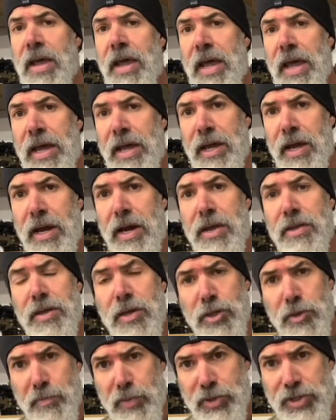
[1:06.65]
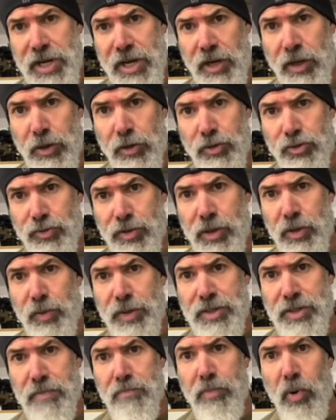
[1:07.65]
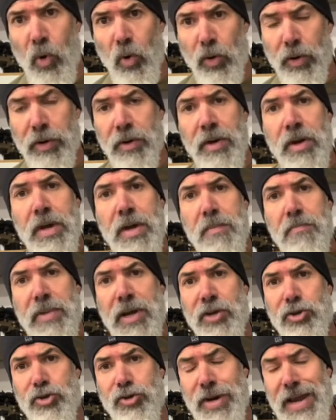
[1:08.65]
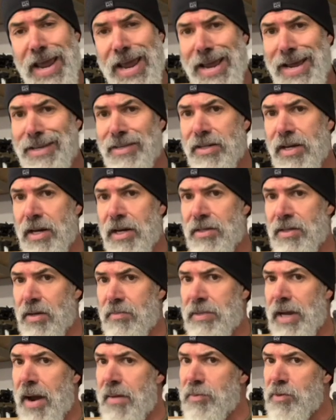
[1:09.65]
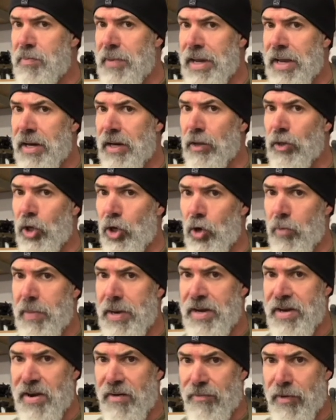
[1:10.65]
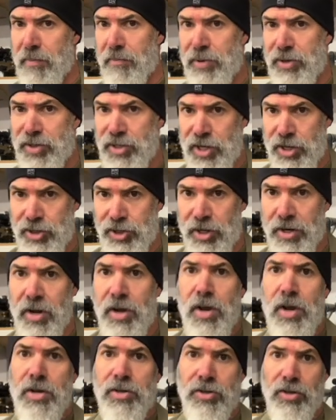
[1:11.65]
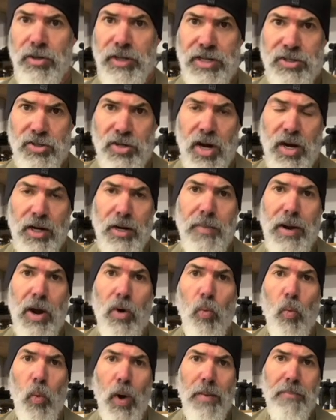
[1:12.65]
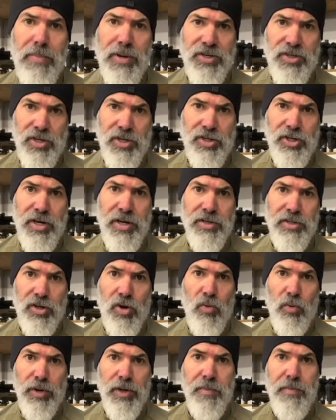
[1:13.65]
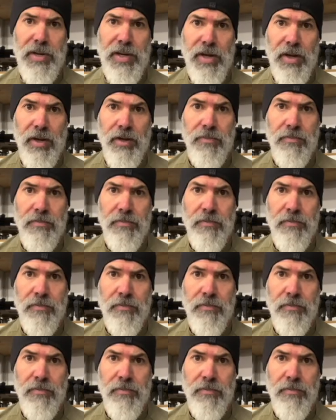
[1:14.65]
And in this particular drill, what's important because your hand's going to sometimes be in a little bit different position. So let's talk about what position it's going to be in.